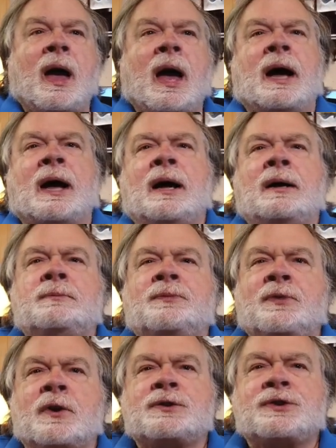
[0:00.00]
Um,
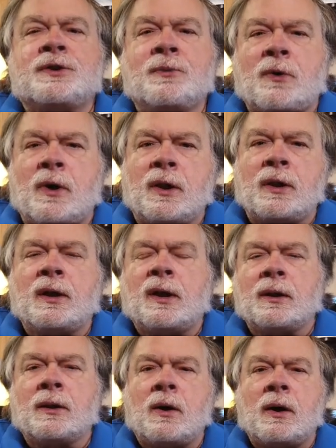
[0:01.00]
first of all, a
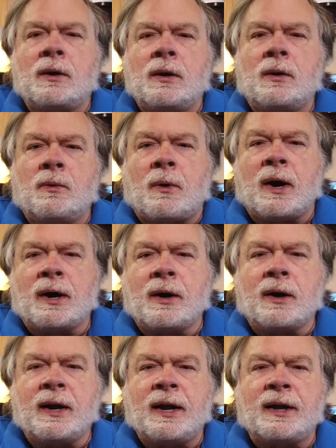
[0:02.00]
long
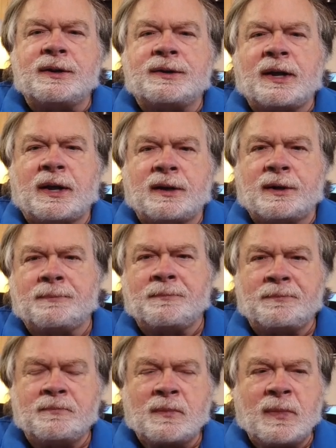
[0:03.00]
wire antenna
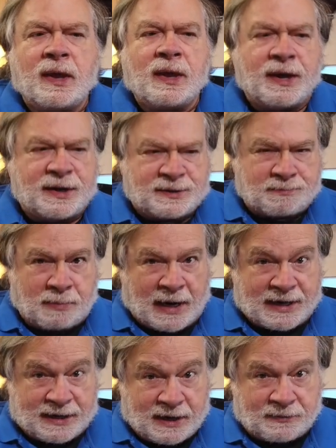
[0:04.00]
is by
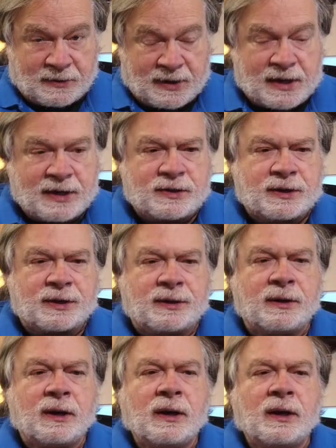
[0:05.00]

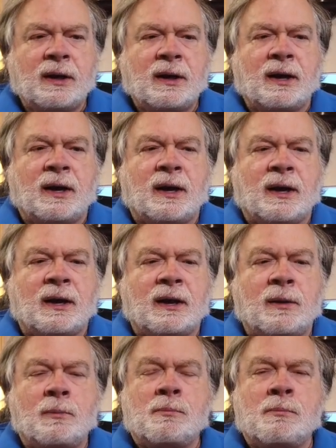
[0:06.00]
definition uh,
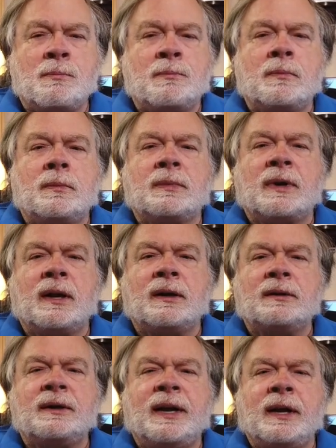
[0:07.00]

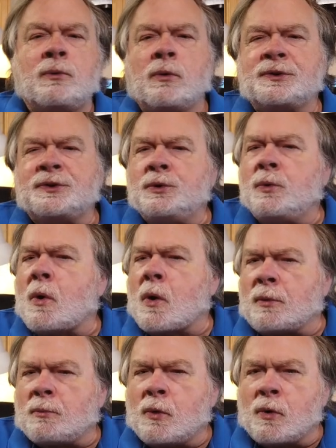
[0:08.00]
equal to
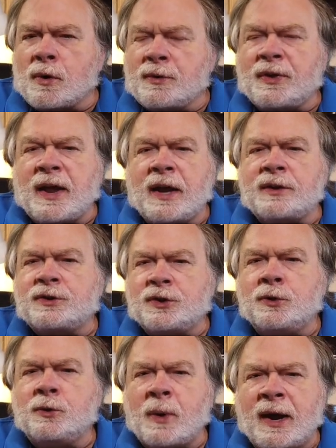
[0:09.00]
or more than
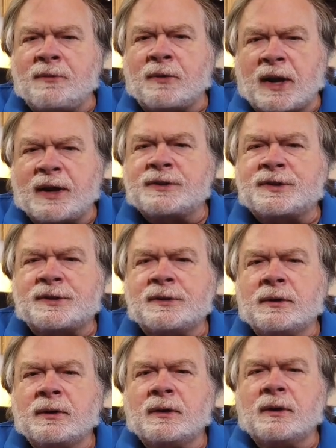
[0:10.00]
two wavelengths
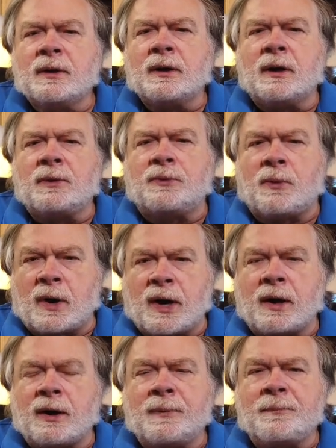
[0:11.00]
of
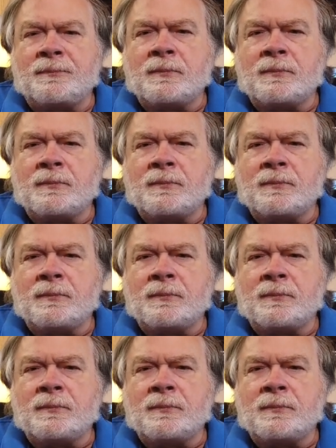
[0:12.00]
wire.